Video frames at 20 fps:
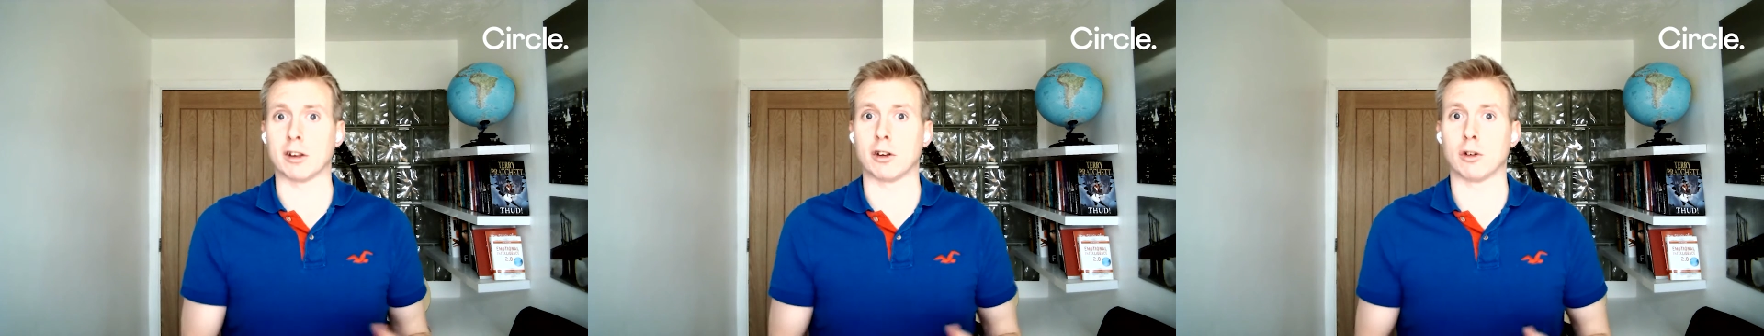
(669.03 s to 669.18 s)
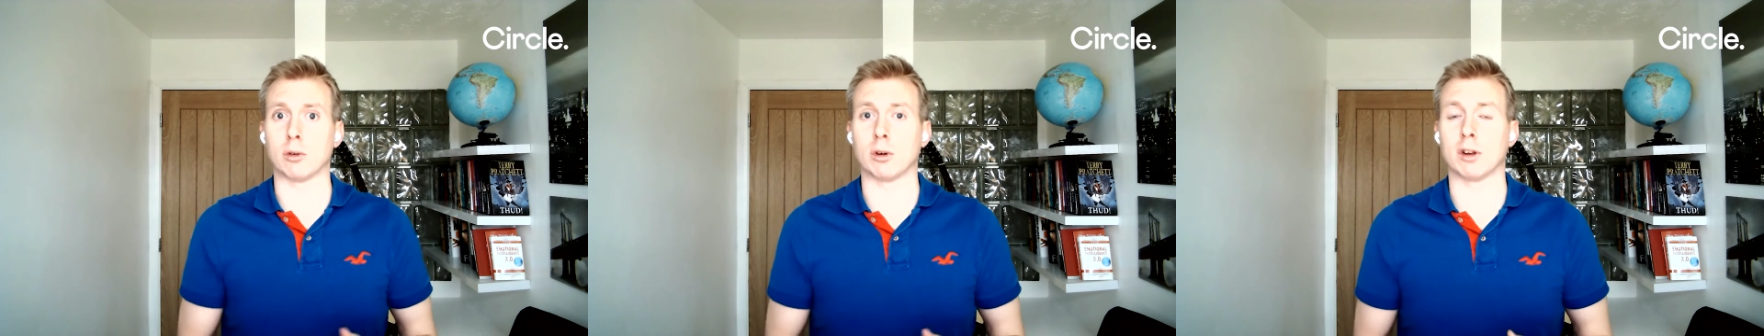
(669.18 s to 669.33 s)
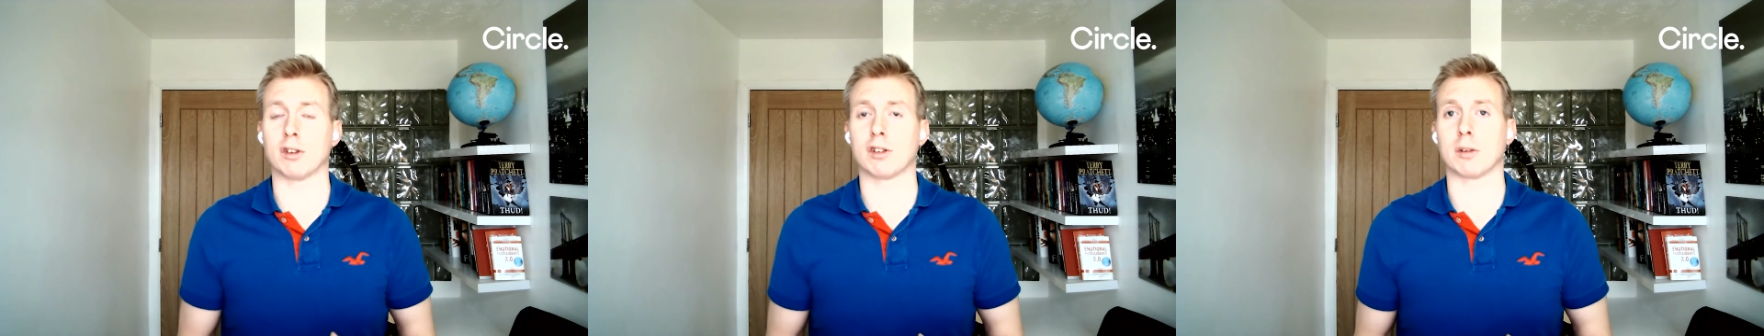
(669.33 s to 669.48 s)

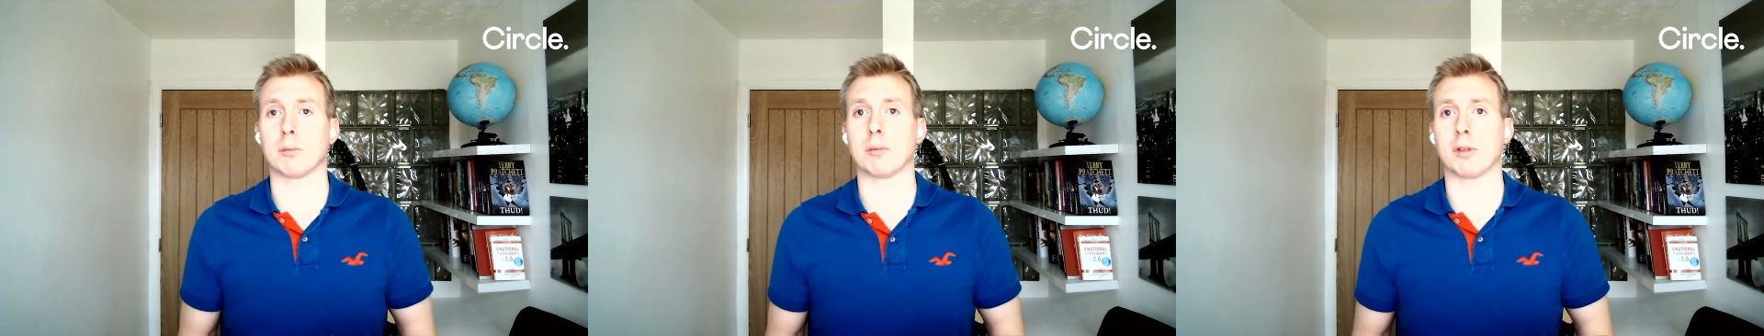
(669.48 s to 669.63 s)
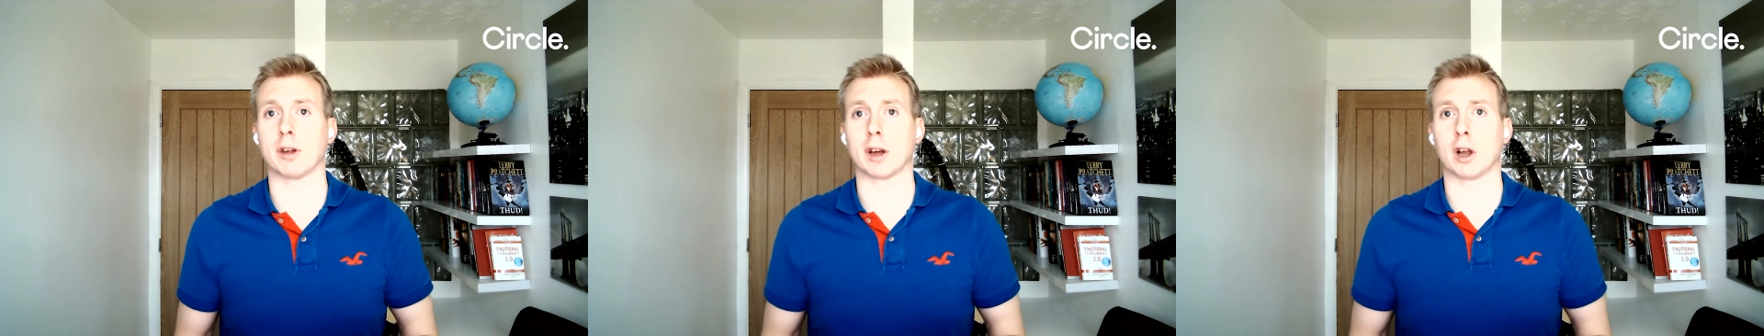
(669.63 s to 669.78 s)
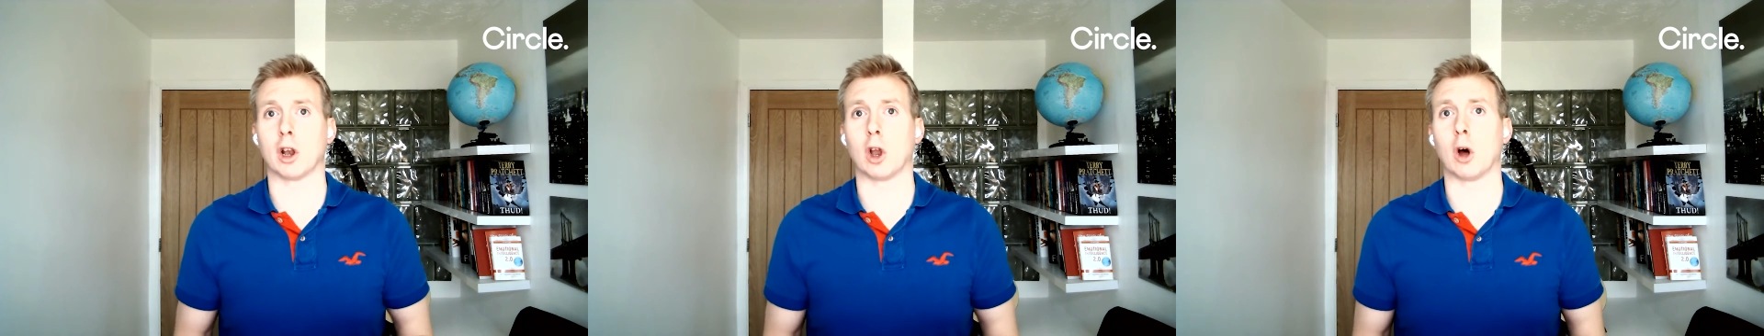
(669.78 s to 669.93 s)
doing
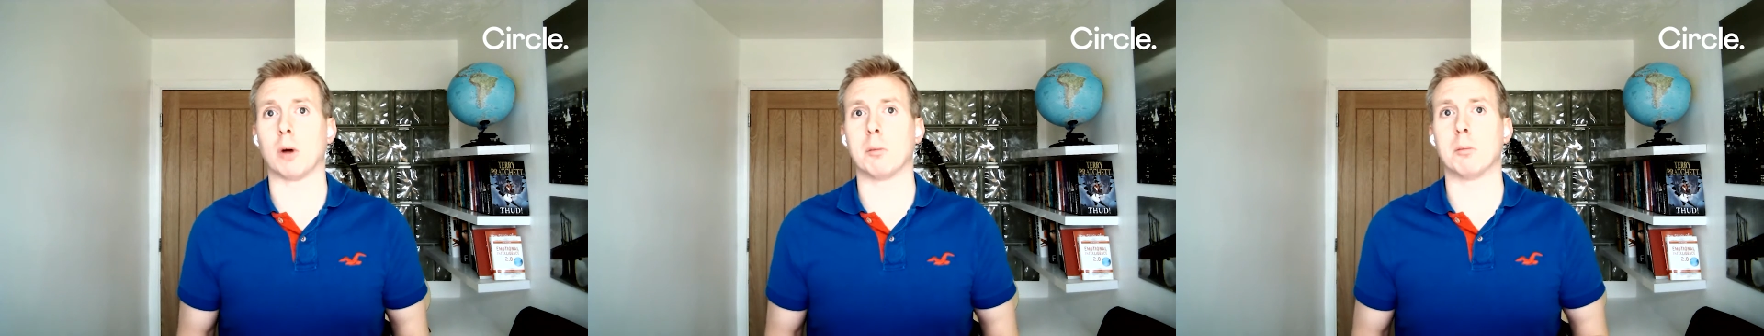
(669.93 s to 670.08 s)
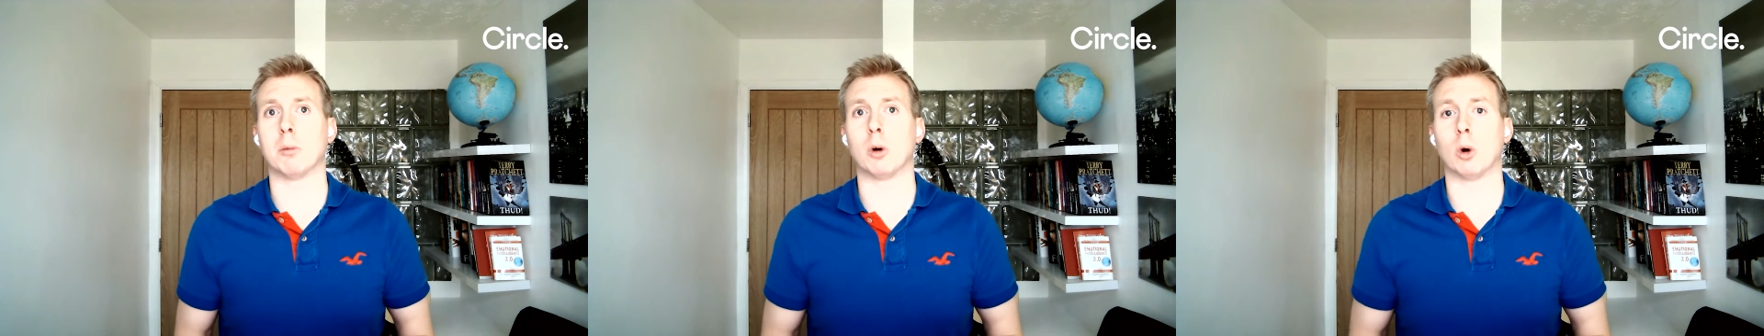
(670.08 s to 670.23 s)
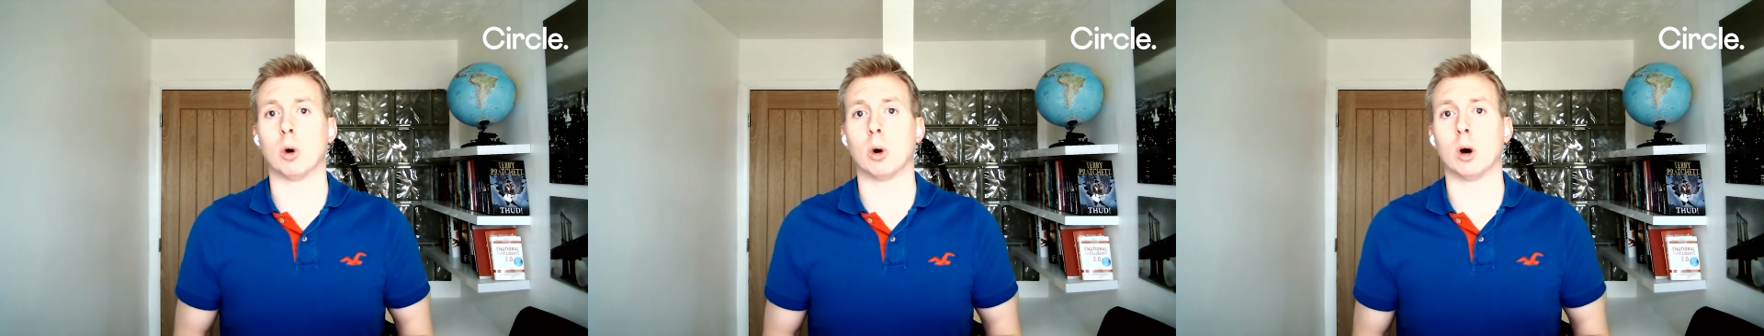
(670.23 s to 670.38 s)
something a lot
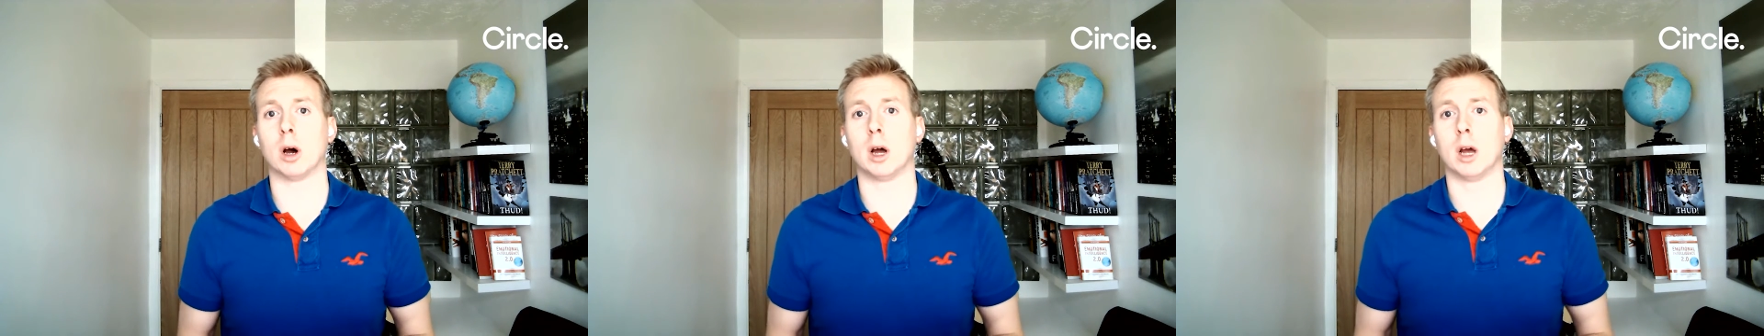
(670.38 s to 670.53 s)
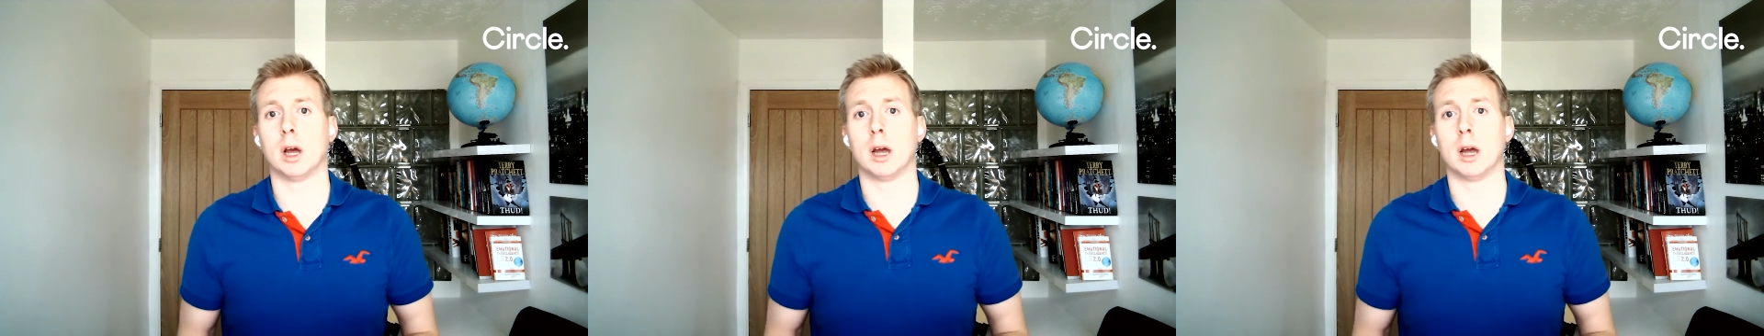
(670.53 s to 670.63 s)
more